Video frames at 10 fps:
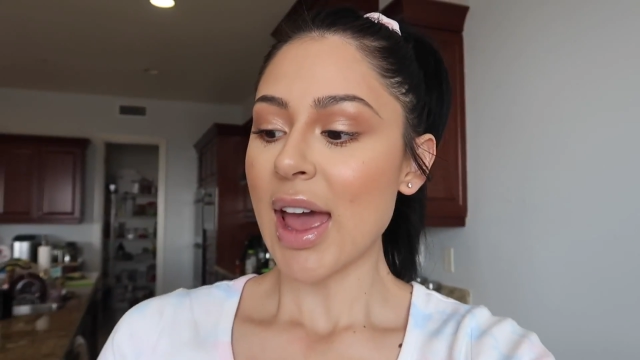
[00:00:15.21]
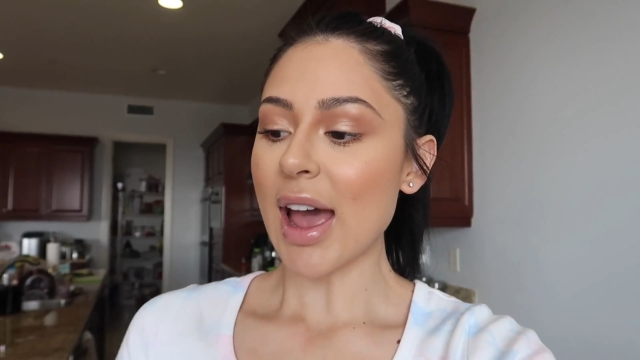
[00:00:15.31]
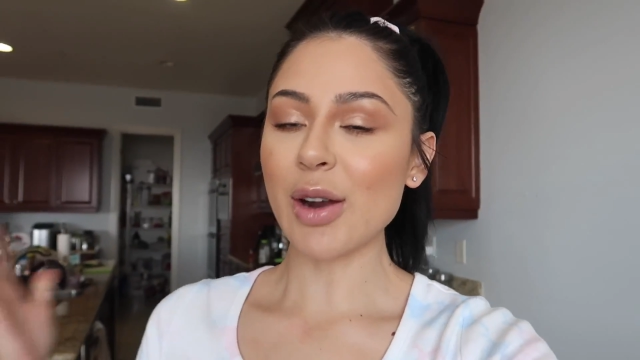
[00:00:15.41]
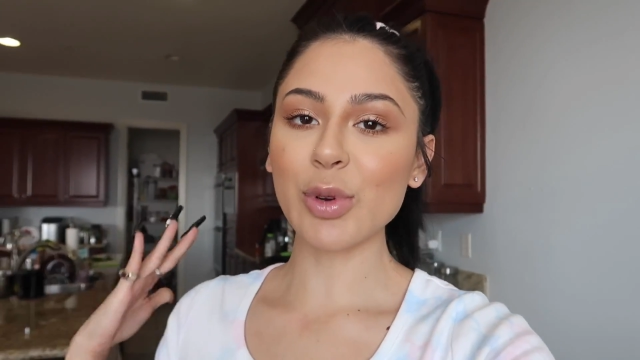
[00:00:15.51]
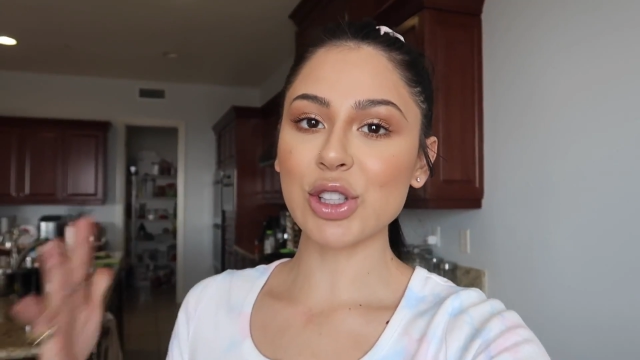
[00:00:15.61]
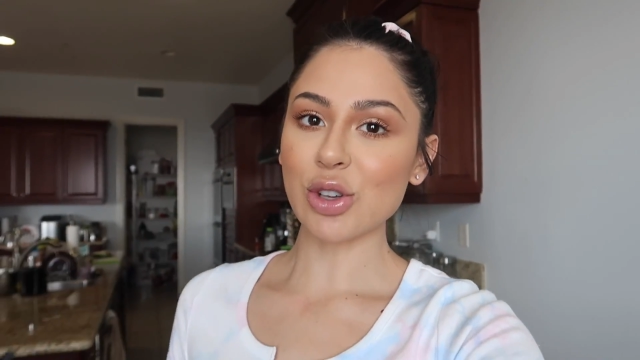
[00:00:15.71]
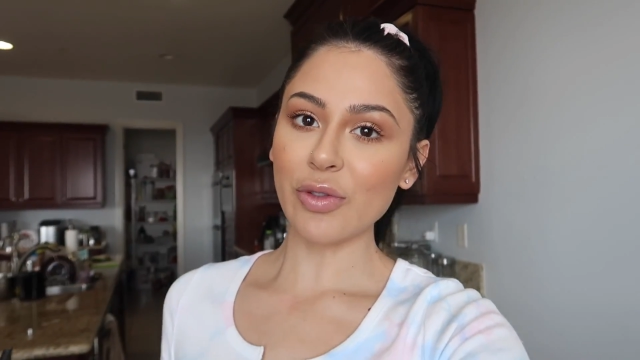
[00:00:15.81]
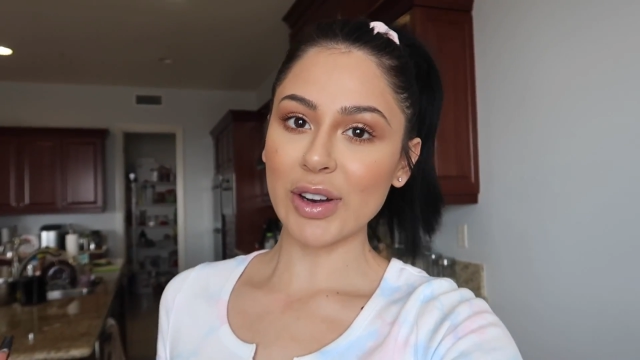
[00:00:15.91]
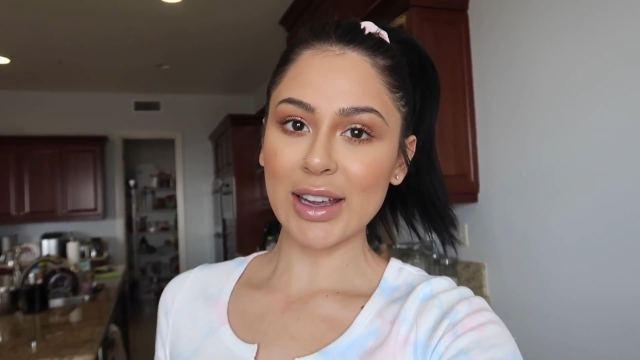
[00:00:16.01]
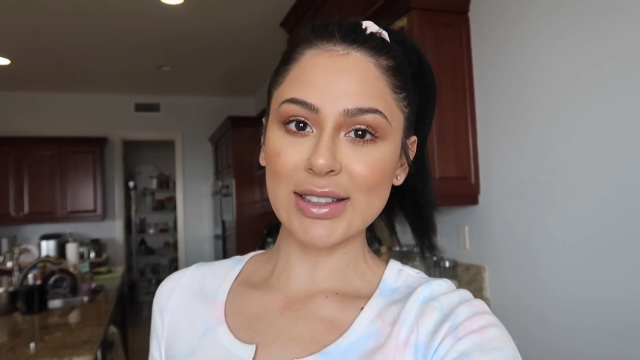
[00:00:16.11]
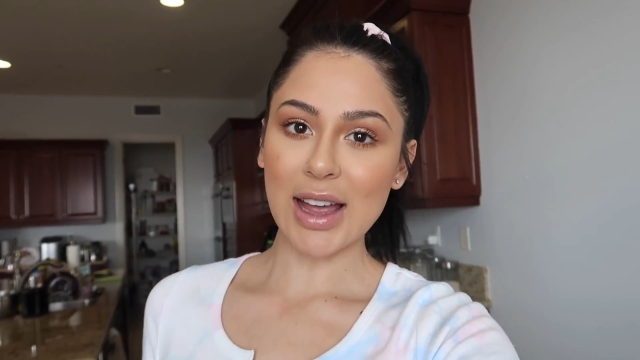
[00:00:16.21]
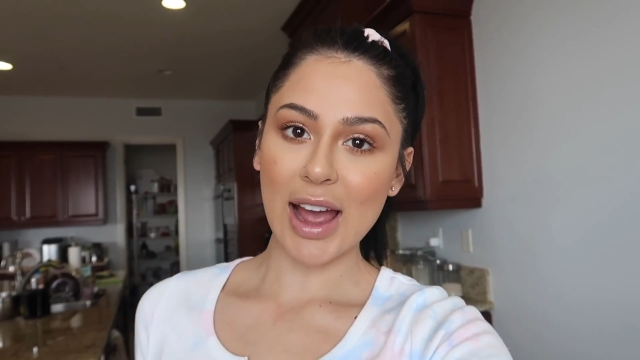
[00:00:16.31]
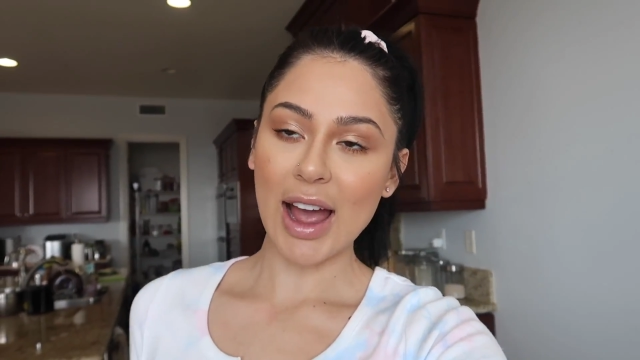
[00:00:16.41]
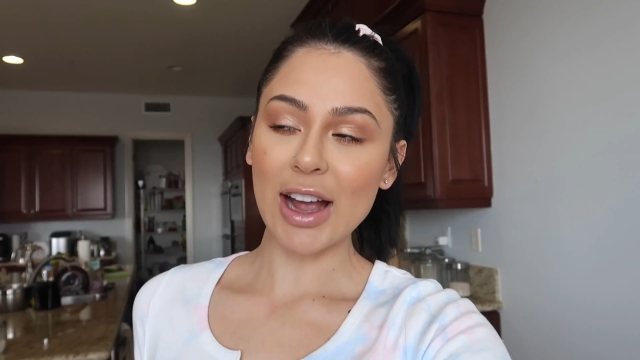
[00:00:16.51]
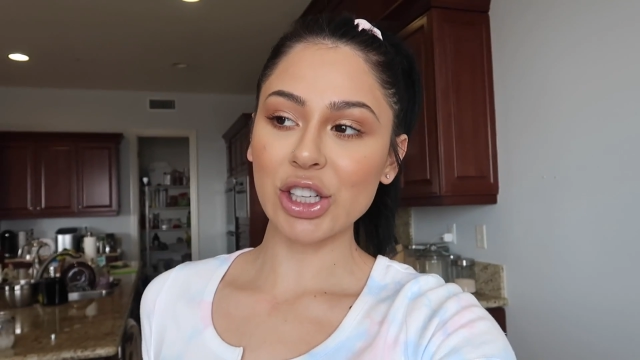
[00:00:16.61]
And what's so funny is that
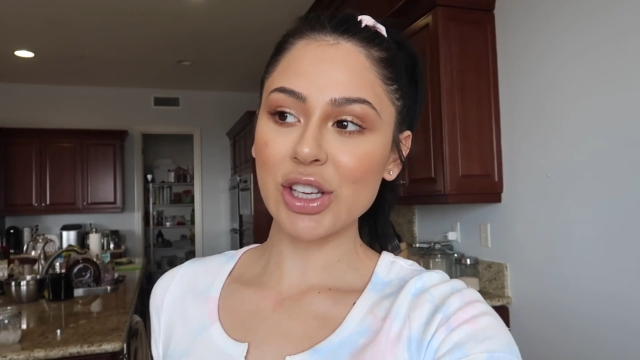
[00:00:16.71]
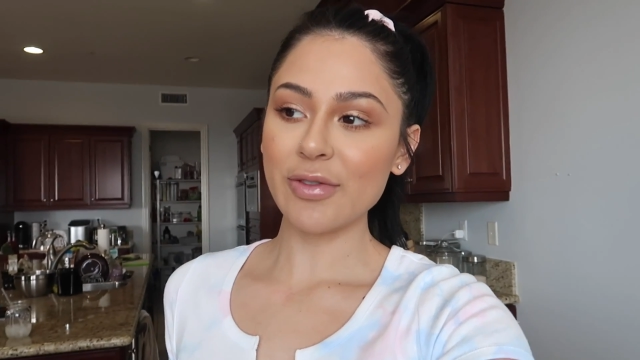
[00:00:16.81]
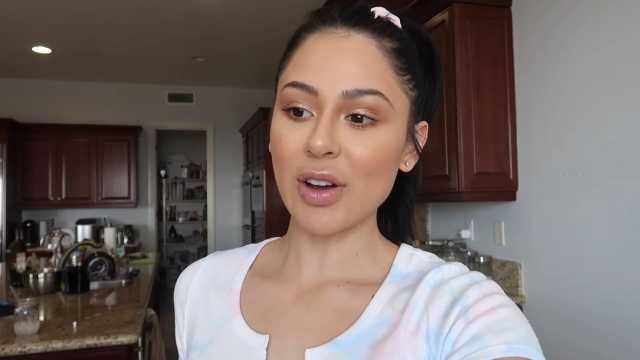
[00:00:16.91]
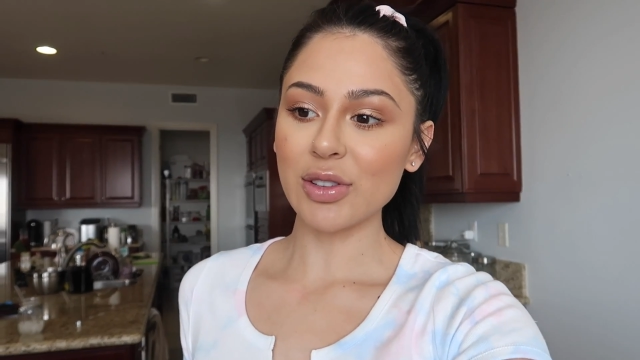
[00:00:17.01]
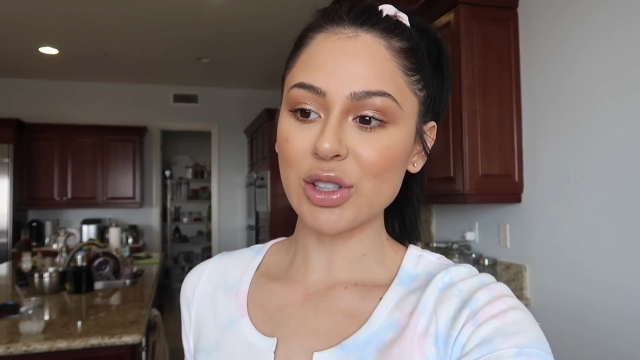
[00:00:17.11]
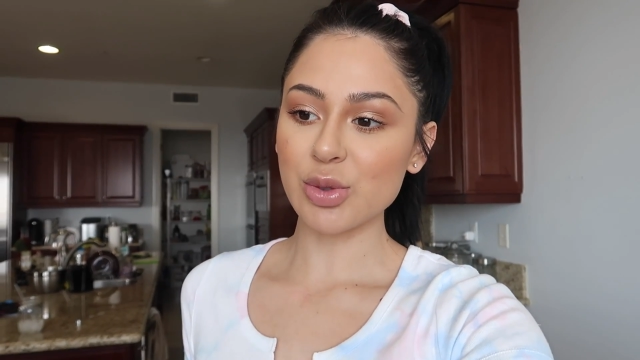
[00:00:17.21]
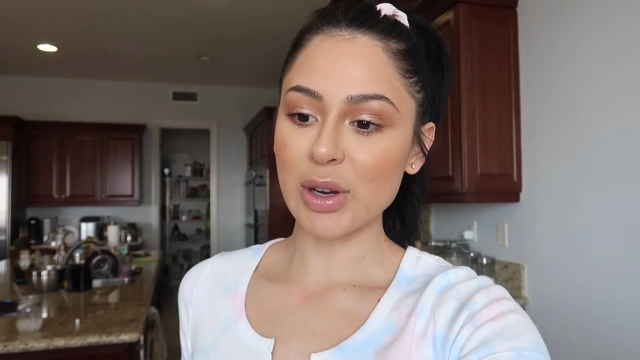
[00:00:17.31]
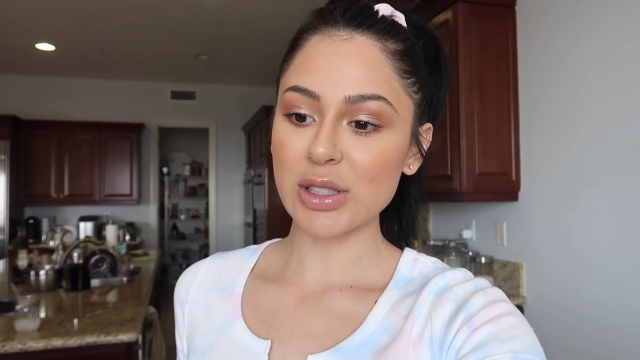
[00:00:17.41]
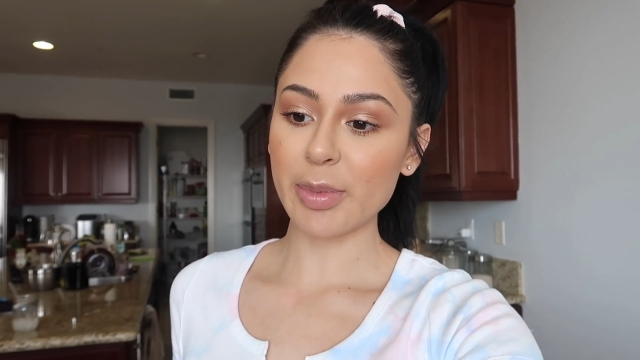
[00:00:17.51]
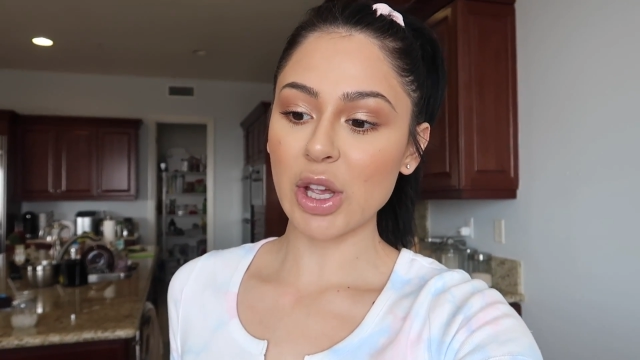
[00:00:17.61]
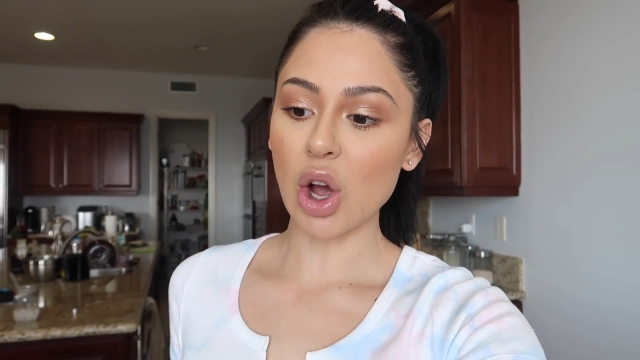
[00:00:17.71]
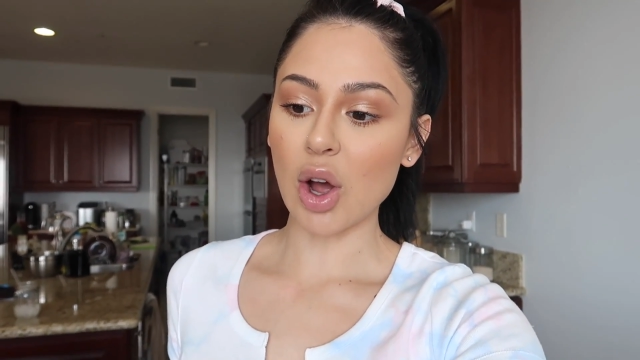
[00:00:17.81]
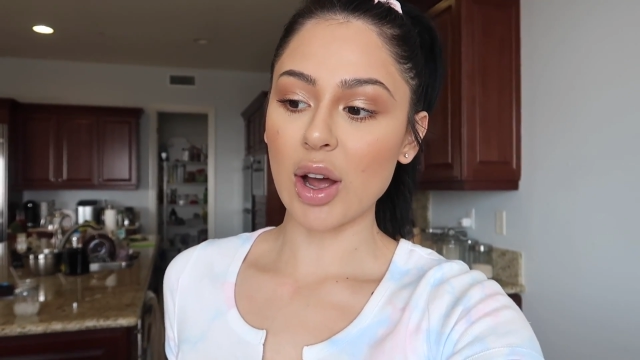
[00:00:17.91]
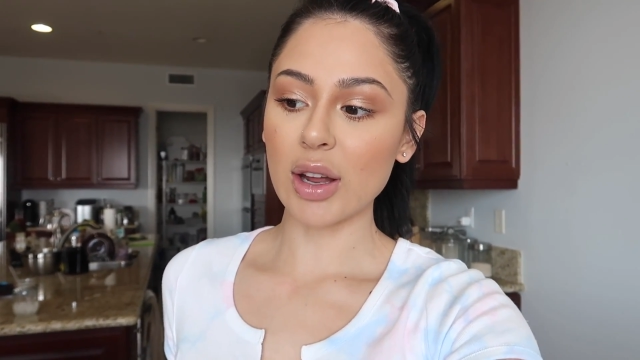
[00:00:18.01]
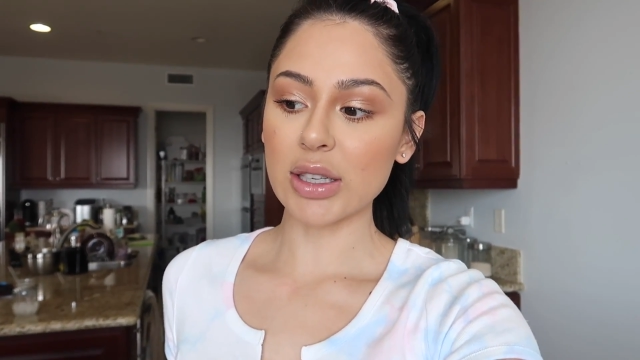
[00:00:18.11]
I actually found this recipe
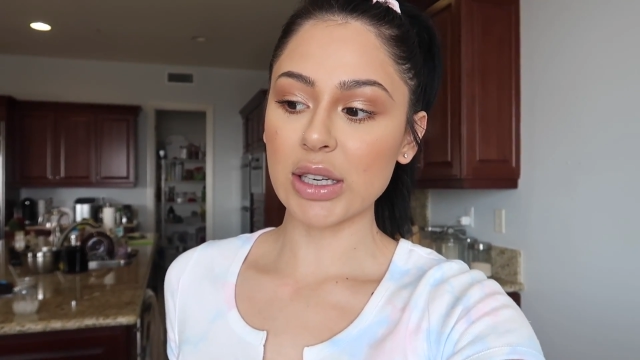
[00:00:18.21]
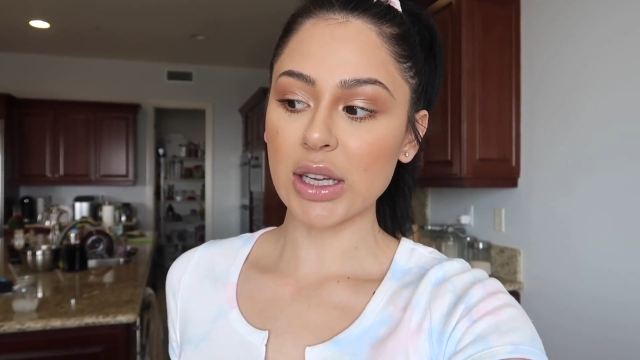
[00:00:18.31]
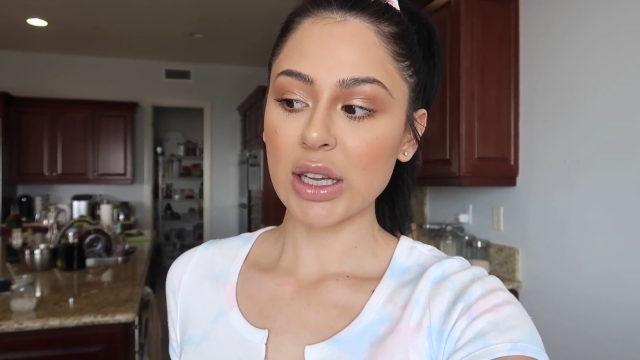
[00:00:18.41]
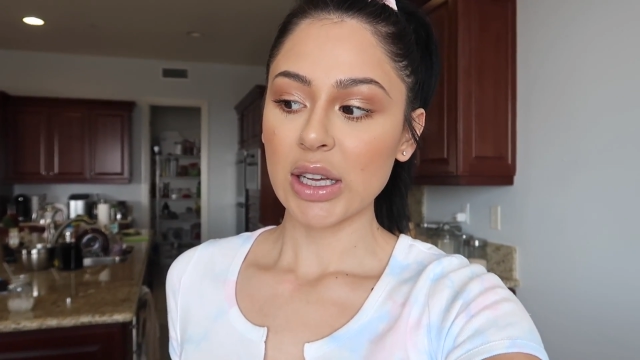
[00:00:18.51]
on